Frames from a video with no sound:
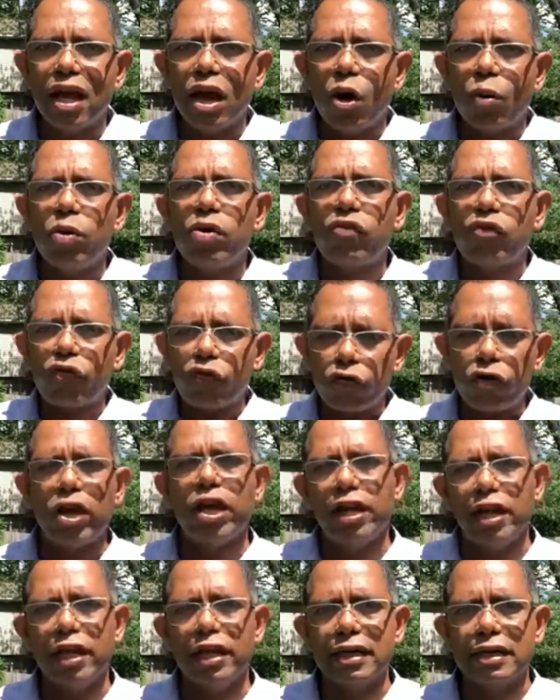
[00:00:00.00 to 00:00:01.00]
we feel
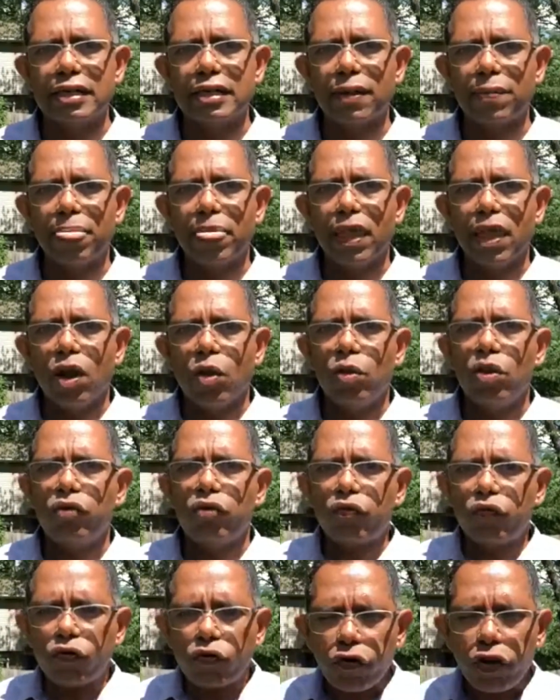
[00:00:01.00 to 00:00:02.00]
it. We
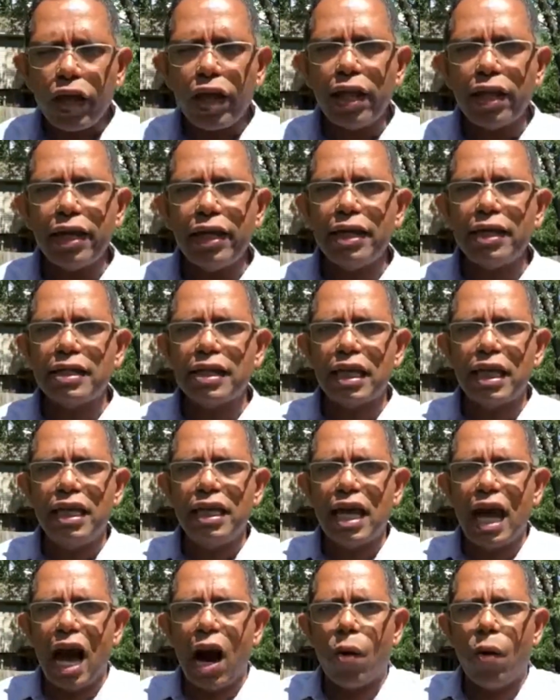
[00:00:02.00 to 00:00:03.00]
feel it in
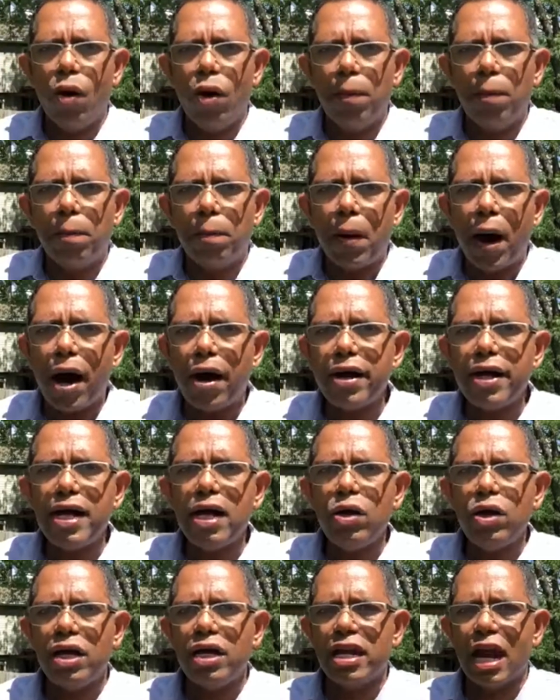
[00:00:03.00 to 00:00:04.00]
our
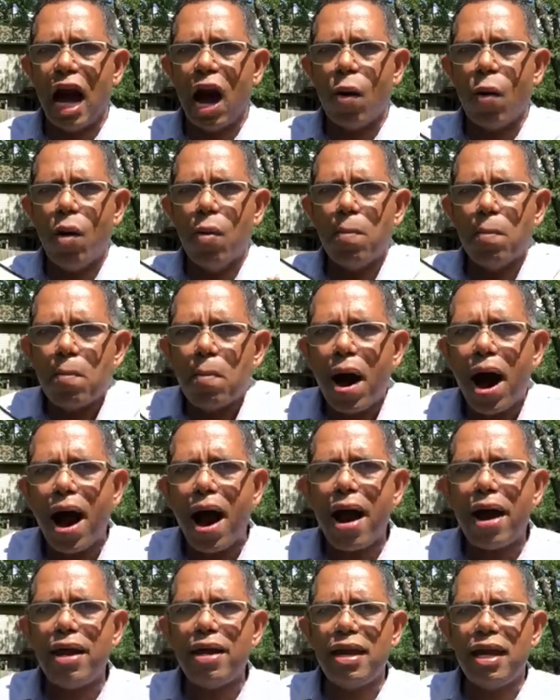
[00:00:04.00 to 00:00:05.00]
body, in our
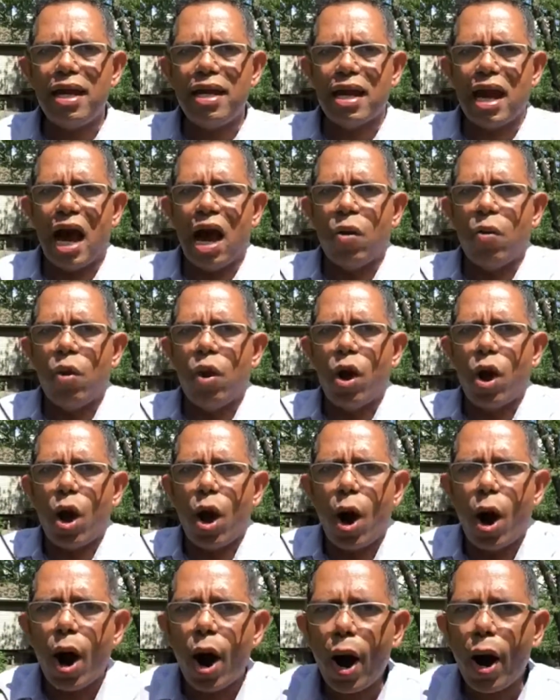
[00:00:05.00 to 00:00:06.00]
mind, in our
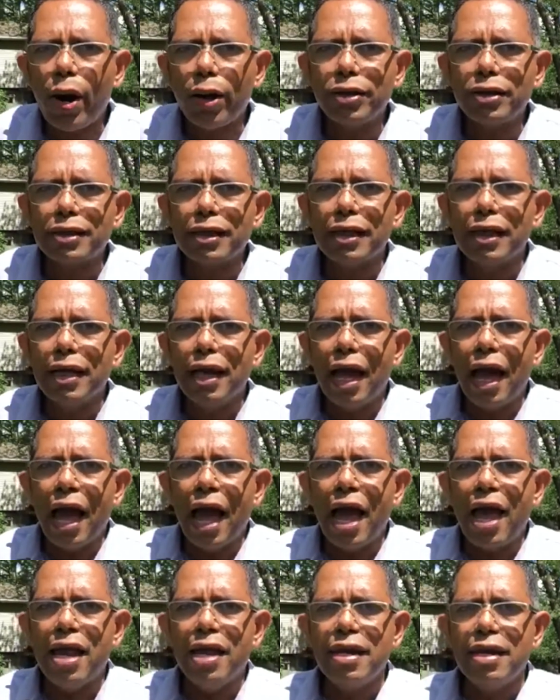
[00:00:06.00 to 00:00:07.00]
heart.
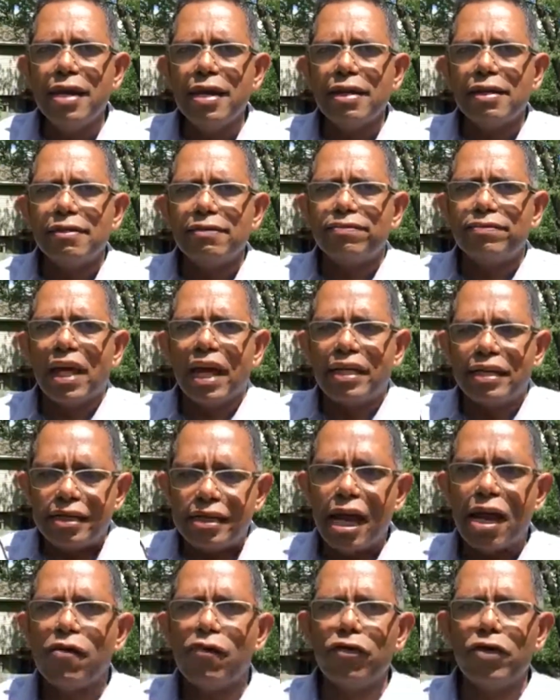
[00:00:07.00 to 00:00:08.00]
And
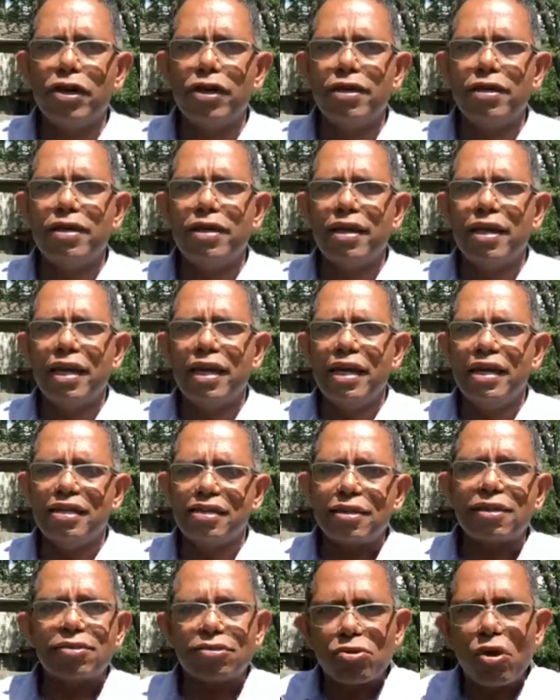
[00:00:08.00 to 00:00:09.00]
David is
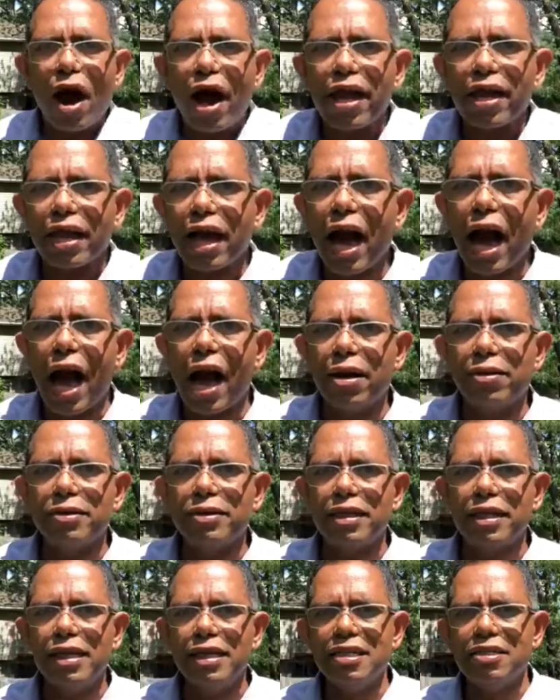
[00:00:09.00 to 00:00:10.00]
crying out.
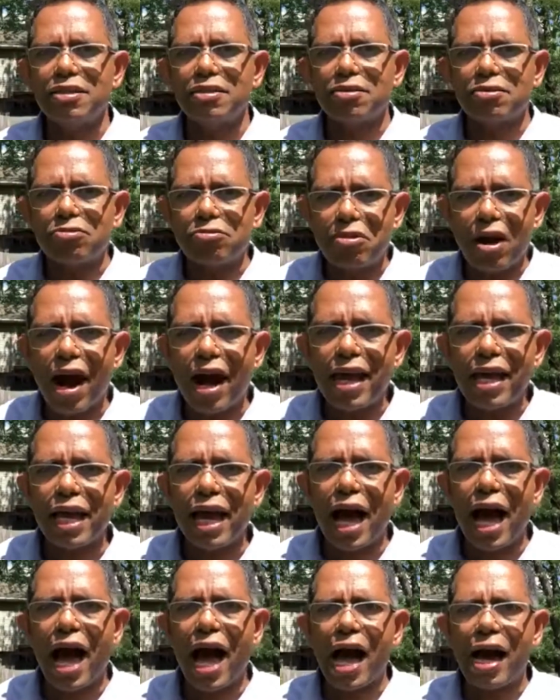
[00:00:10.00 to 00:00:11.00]
He's crying
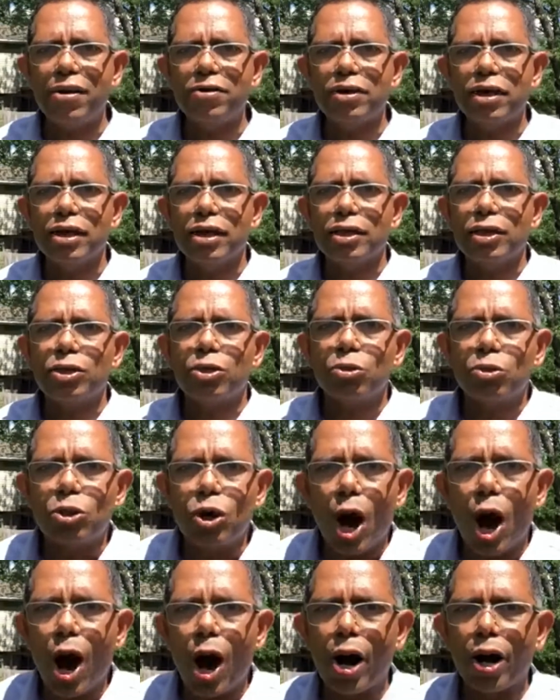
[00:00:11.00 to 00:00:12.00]
out to
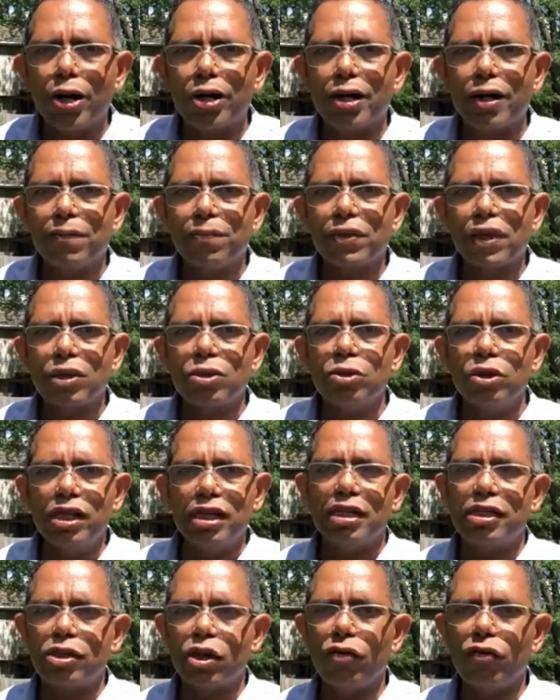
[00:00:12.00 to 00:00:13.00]
God to
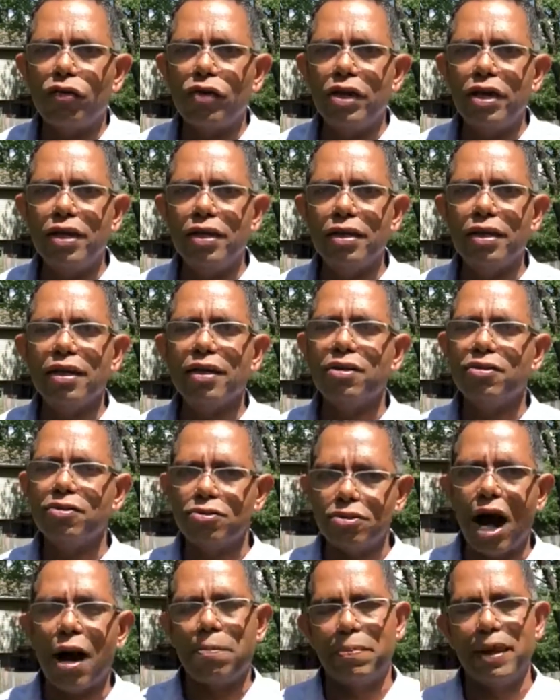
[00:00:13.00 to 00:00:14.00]
intervene
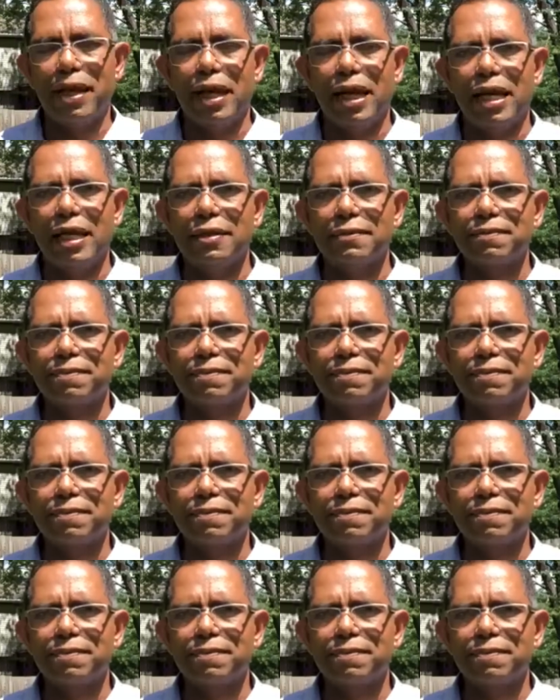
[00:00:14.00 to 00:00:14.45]
rapidly.